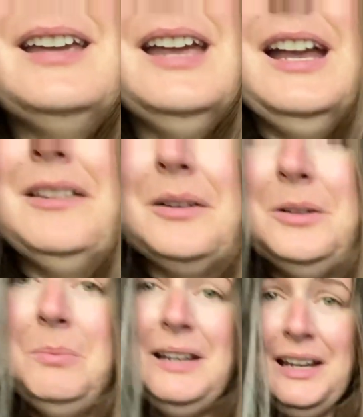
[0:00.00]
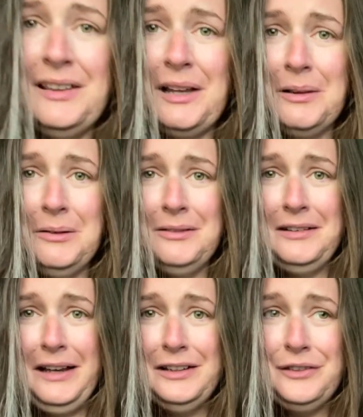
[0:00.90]
It's gonna be in that little
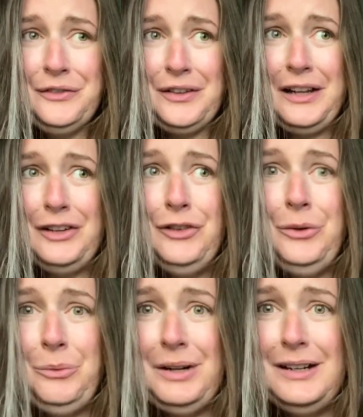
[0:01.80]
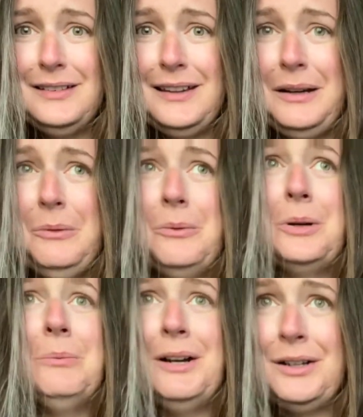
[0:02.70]
nest for like two weeks. Like, what
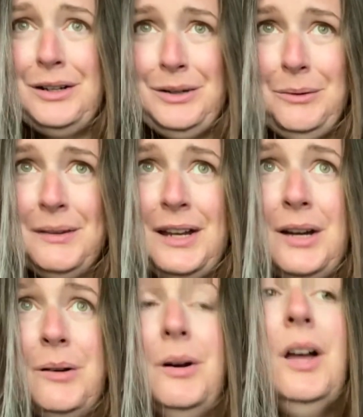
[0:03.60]
am I gonna do when they go?